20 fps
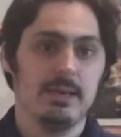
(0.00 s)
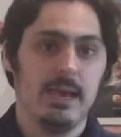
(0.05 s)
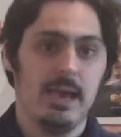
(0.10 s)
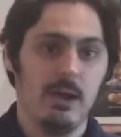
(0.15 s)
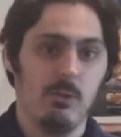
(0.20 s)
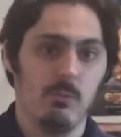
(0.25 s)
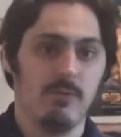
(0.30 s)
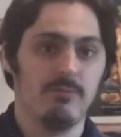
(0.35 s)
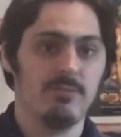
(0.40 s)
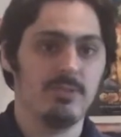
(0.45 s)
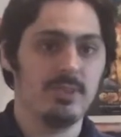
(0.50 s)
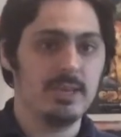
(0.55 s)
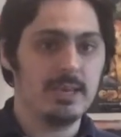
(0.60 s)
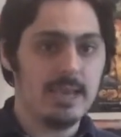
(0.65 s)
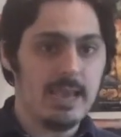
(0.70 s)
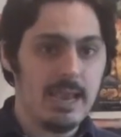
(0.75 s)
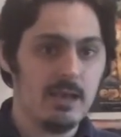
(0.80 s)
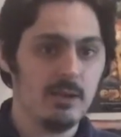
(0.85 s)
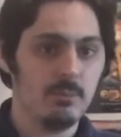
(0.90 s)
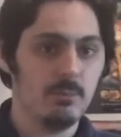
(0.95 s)
However, the
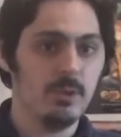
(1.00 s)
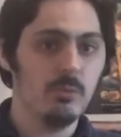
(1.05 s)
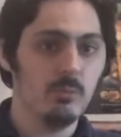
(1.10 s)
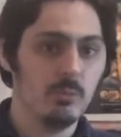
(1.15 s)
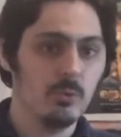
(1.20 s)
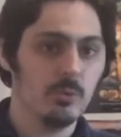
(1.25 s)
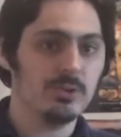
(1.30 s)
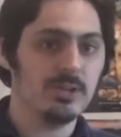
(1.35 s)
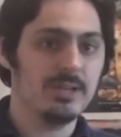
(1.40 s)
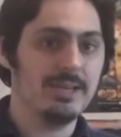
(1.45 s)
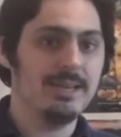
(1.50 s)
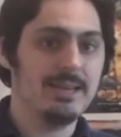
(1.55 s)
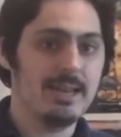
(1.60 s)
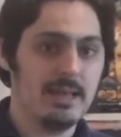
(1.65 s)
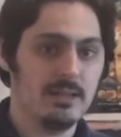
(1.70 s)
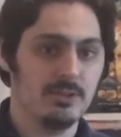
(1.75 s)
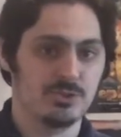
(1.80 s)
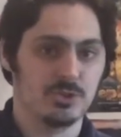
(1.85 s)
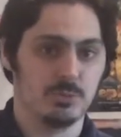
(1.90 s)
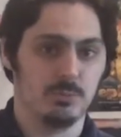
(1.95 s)
Academy ruled it
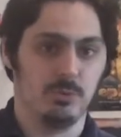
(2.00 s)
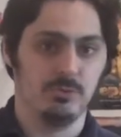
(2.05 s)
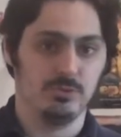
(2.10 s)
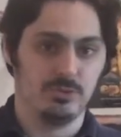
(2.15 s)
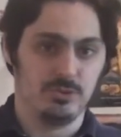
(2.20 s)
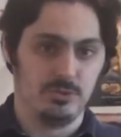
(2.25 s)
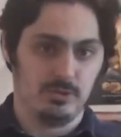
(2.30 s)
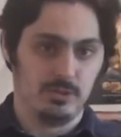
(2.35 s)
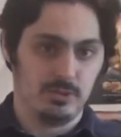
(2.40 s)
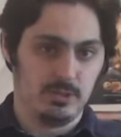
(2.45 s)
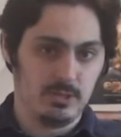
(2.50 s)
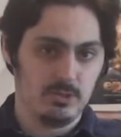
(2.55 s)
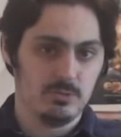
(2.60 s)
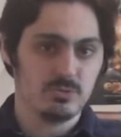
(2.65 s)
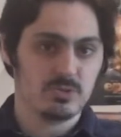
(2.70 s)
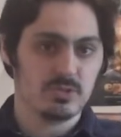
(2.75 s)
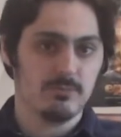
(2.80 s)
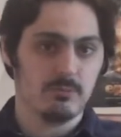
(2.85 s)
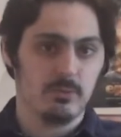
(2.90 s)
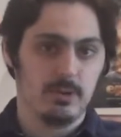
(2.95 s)
ineligible due to the
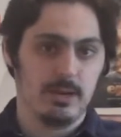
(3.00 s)
use of